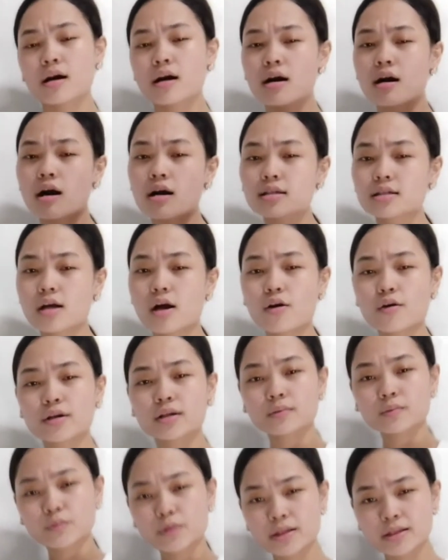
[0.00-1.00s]
atop the
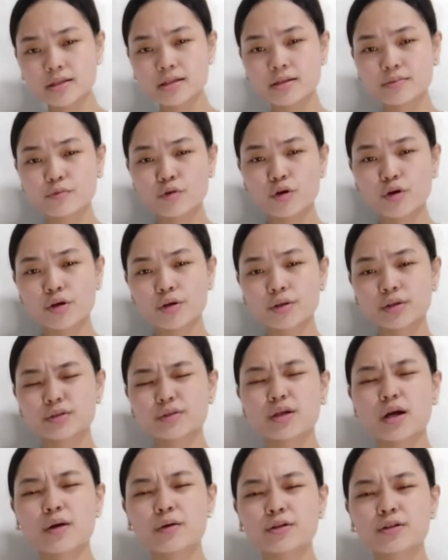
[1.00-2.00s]
existing tree
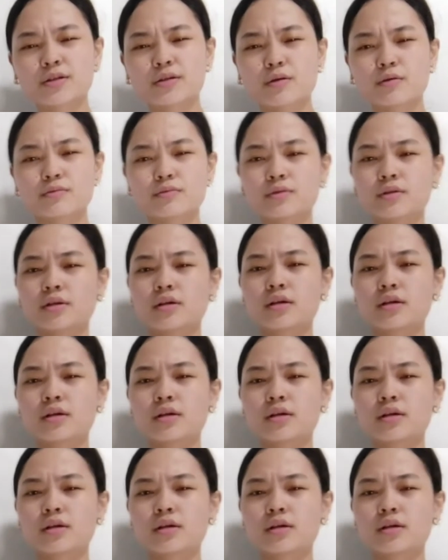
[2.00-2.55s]
jostled